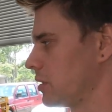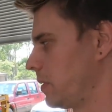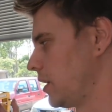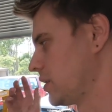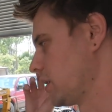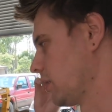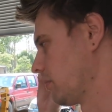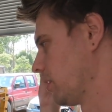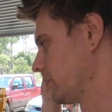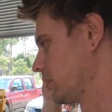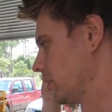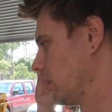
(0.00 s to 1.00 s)
power steering
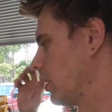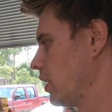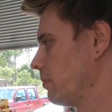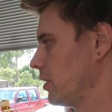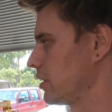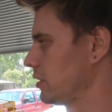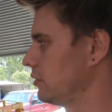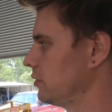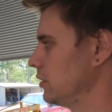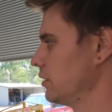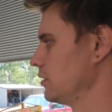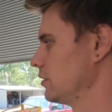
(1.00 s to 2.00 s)
pumps are a higher pressure,
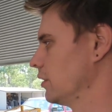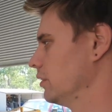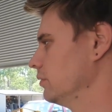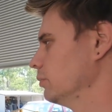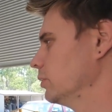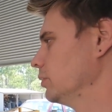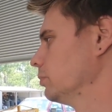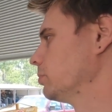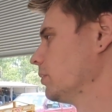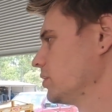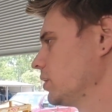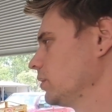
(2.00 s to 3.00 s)
so we
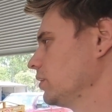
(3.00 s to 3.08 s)
probably generally